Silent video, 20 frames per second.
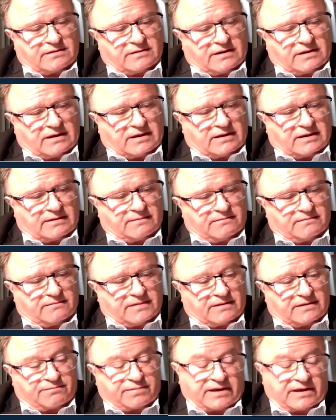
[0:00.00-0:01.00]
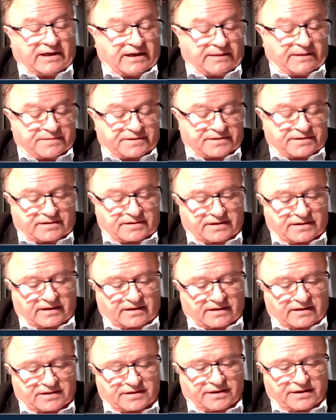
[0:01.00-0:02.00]
that perhaps
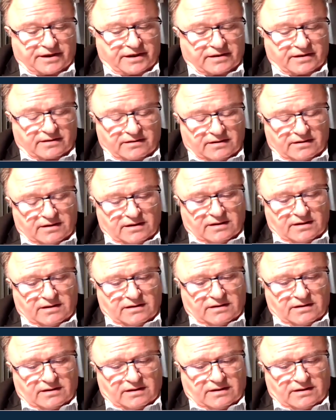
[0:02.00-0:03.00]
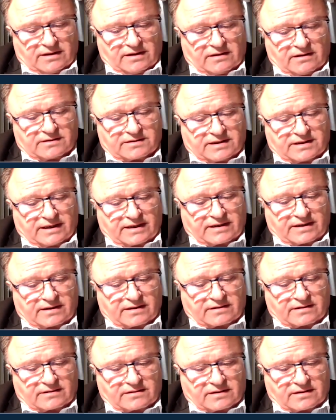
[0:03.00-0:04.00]
set a scene, and then I'll take
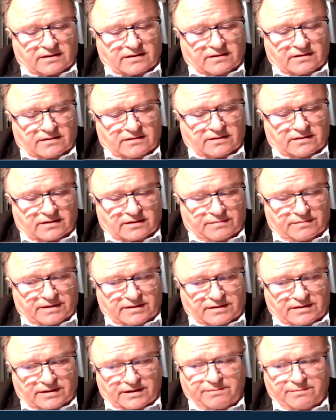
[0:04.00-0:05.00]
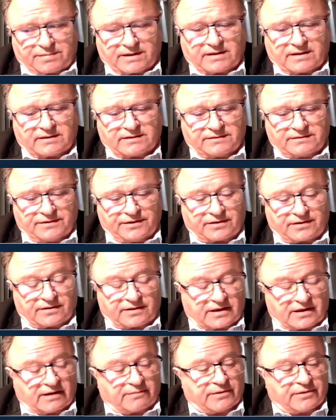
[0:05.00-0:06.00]
it a little bit deeper. You
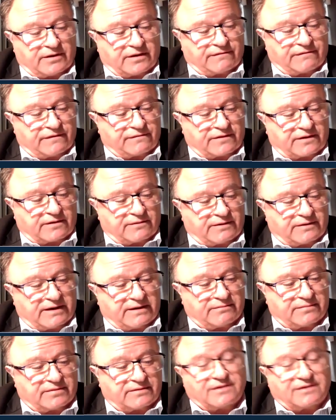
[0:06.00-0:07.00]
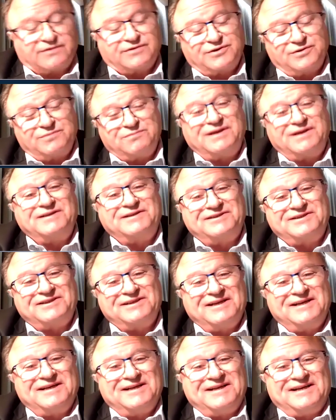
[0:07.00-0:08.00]
can cut me off if I ramble on too much,
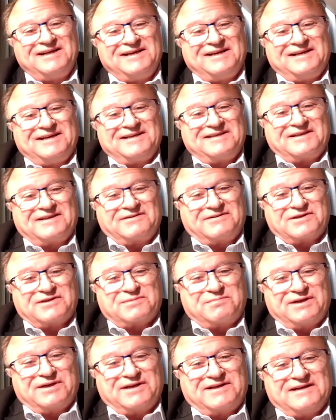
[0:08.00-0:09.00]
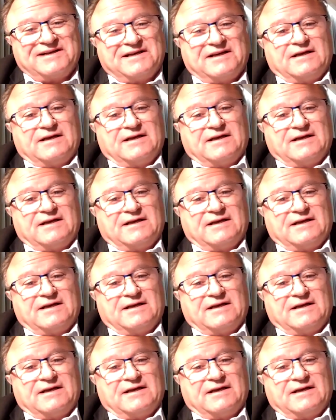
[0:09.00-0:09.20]
so to speak.